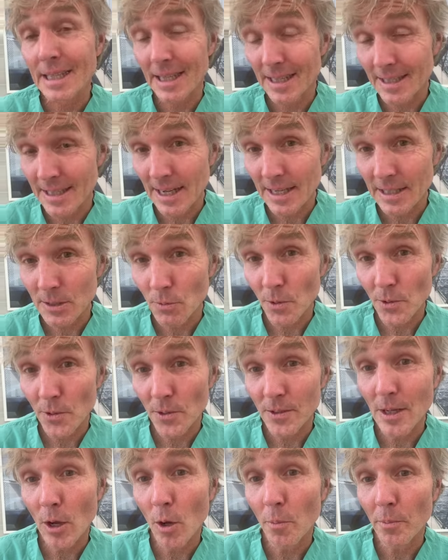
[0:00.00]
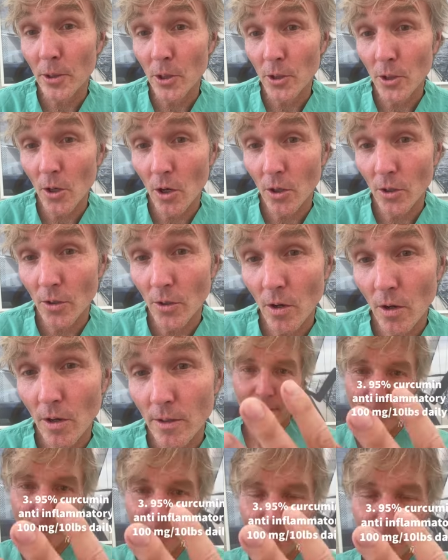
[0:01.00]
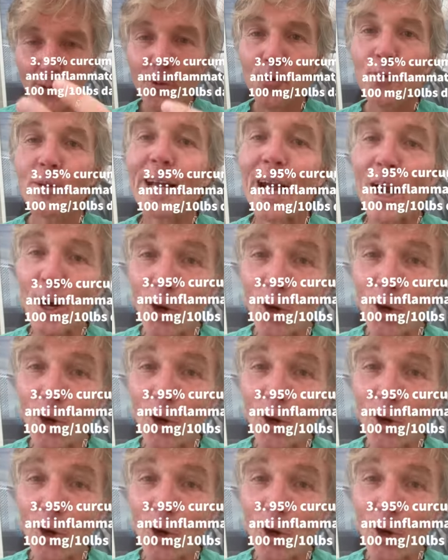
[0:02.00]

Assess whether it's helping your dog or not. Then number three, a